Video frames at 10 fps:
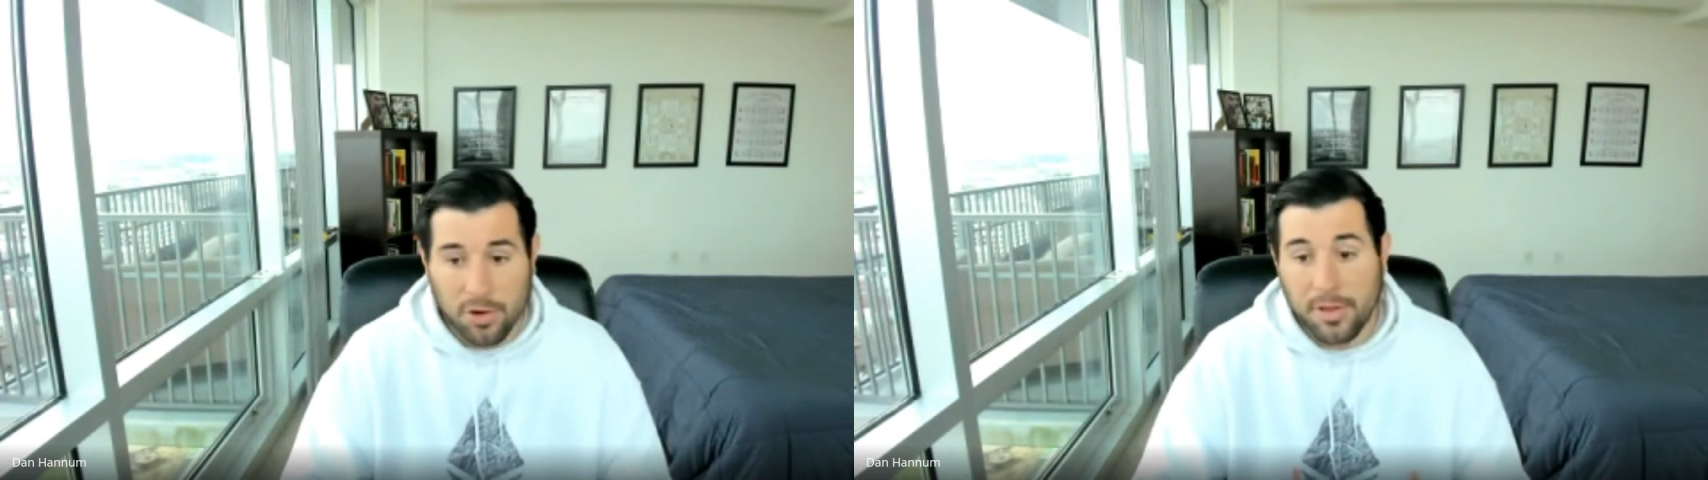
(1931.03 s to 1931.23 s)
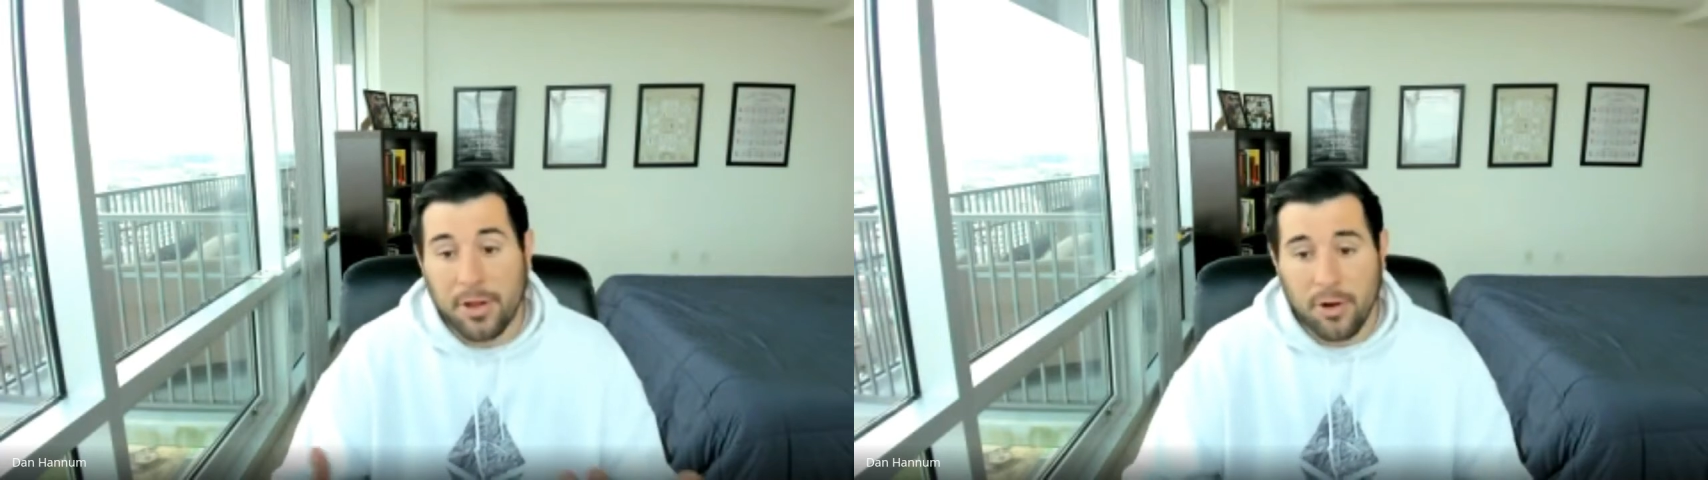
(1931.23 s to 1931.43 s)

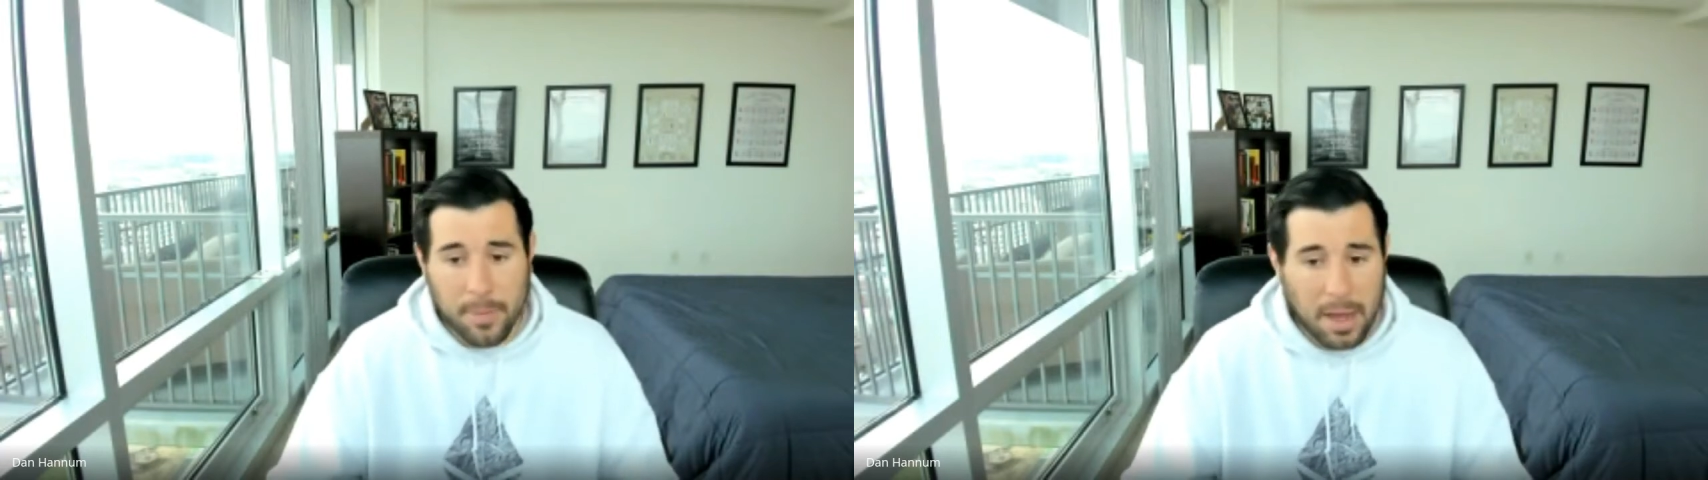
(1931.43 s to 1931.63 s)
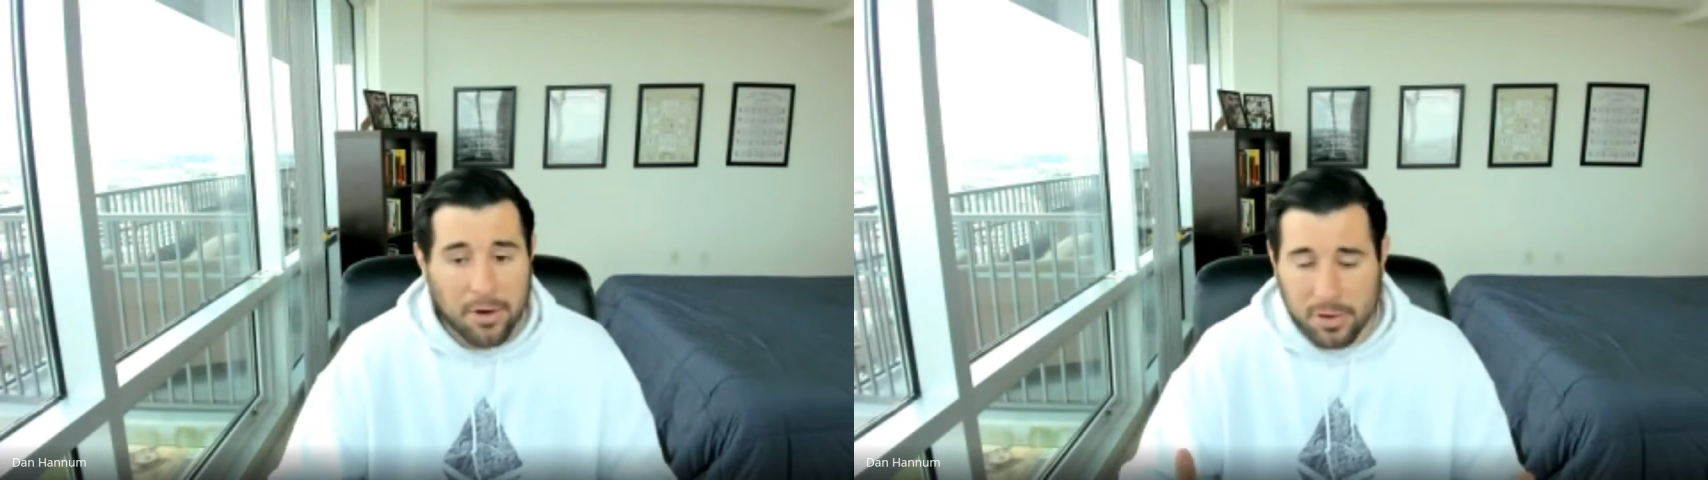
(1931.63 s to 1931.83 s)
your
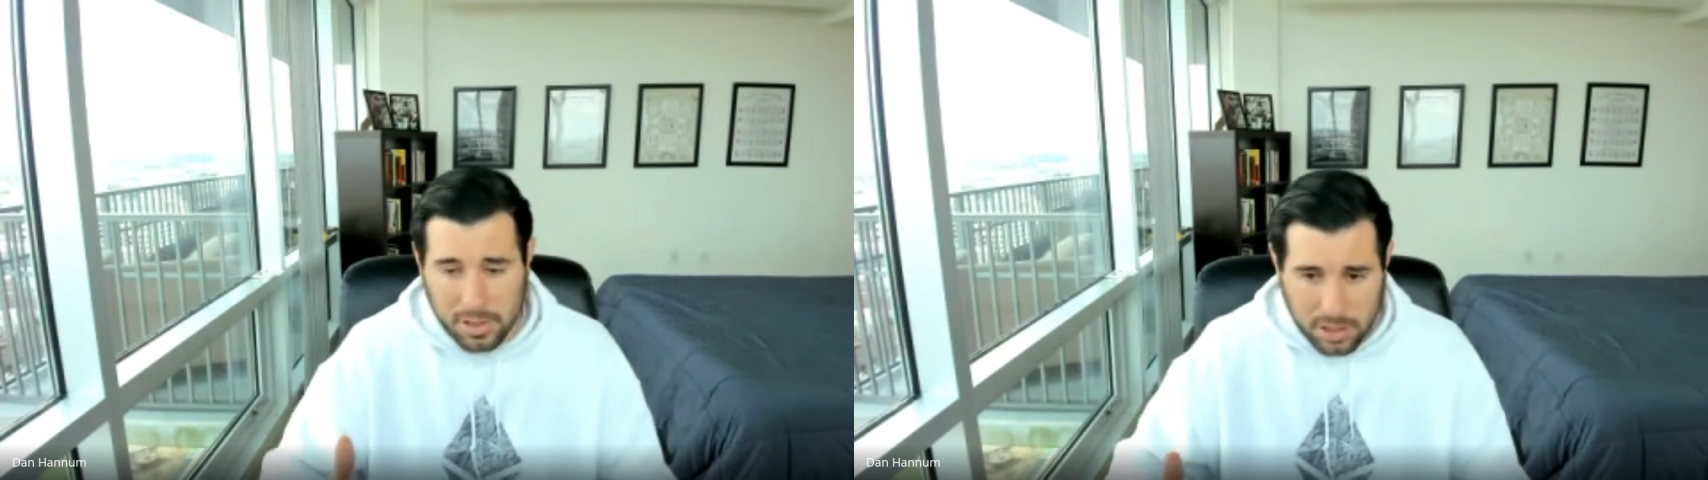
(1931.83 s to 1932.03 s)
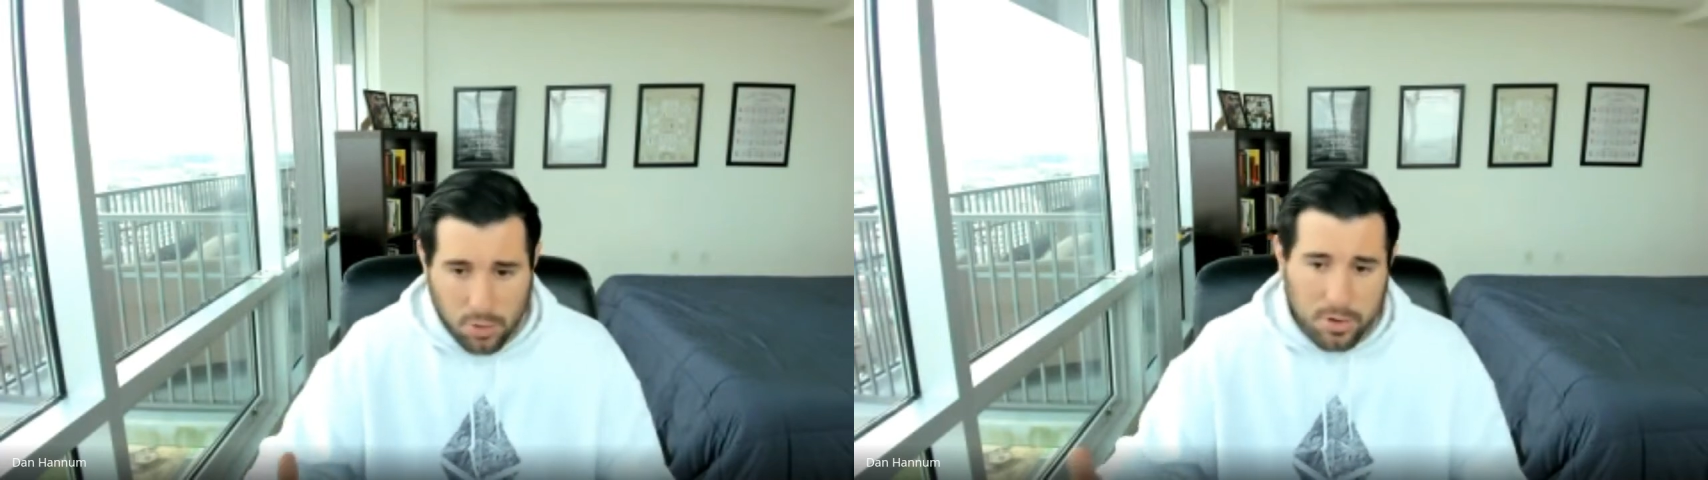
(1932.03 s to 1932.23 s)
Ethereum
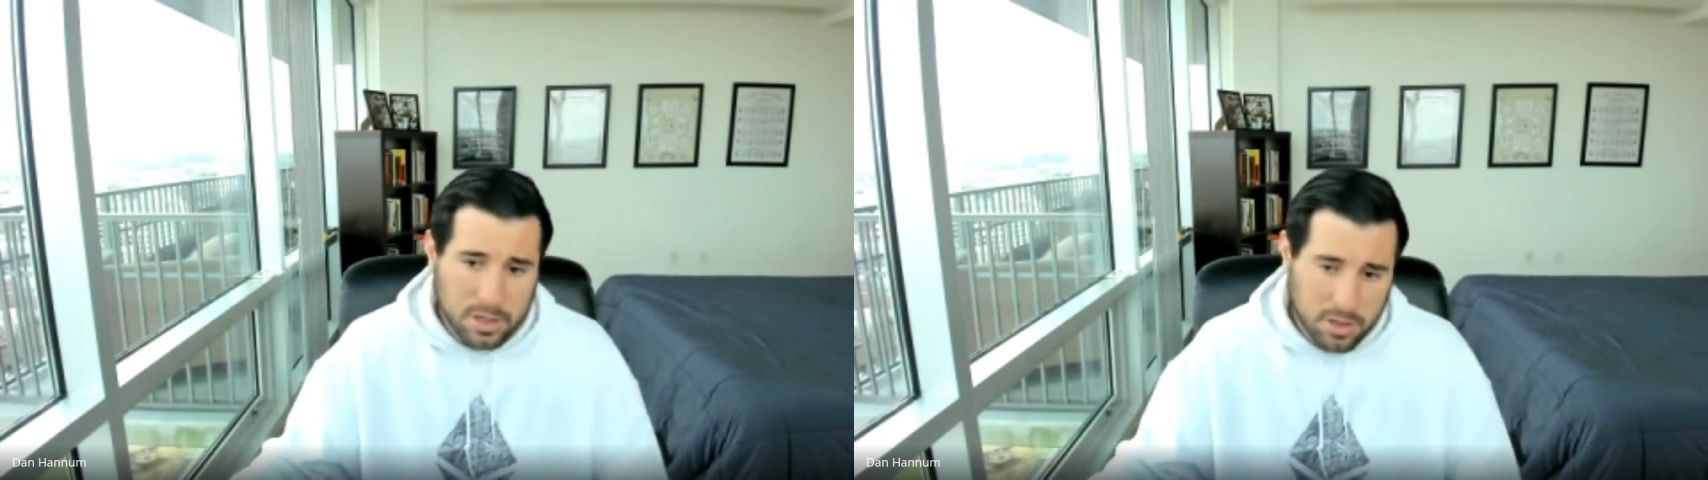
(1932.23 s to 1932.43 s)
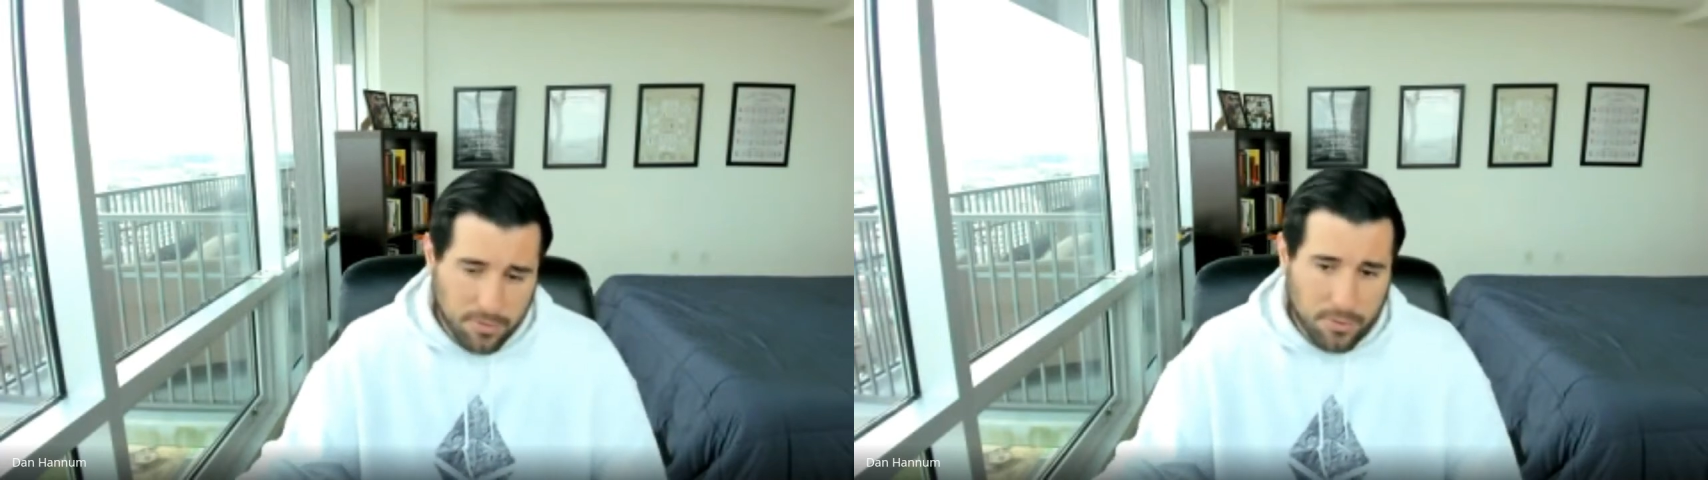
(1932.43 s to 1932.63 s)
address, and so on
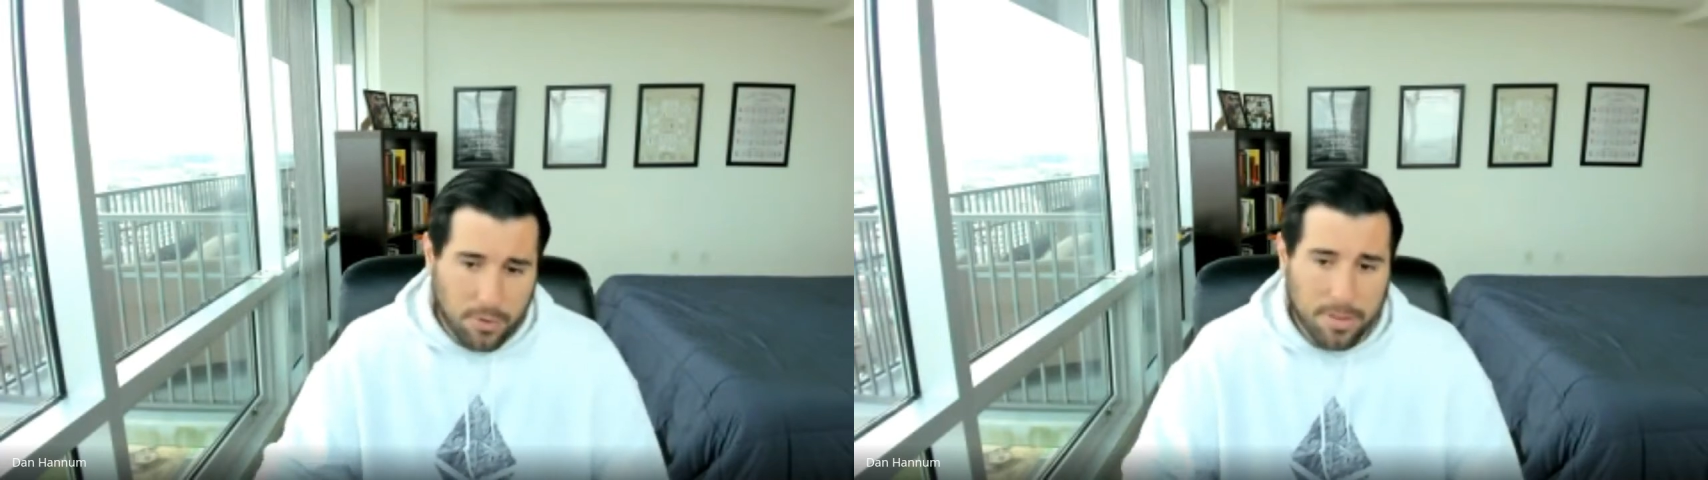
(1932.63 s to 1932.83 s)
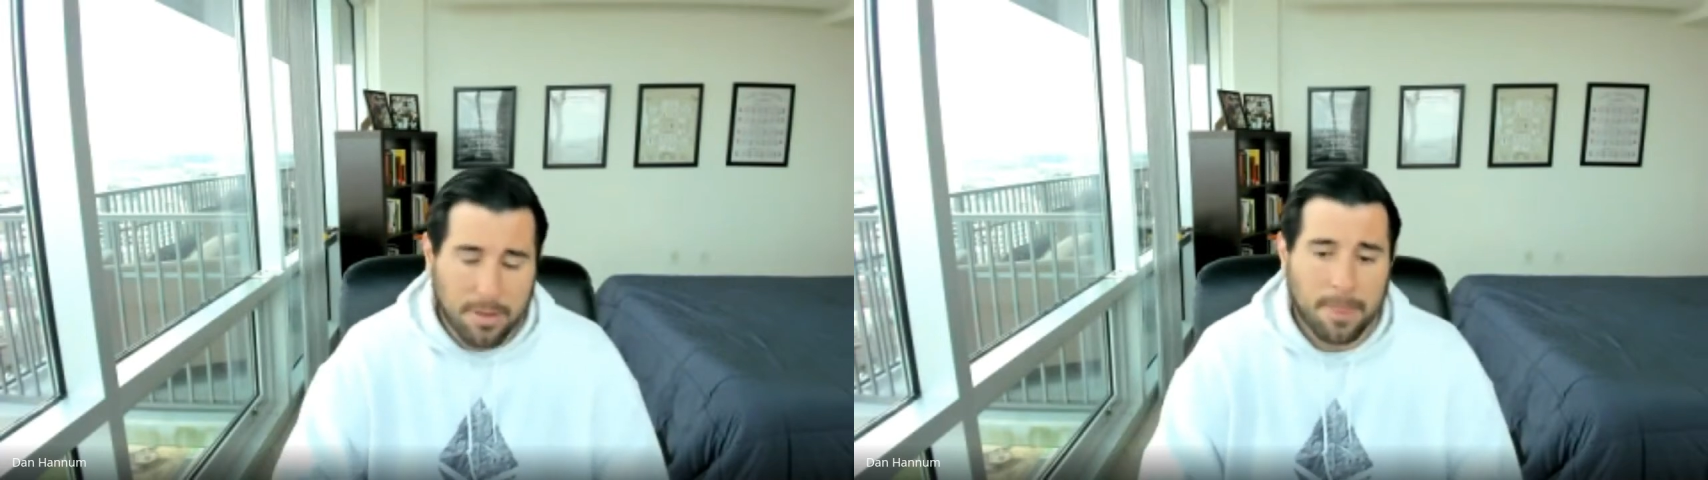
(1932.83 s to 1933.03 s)
and so forth.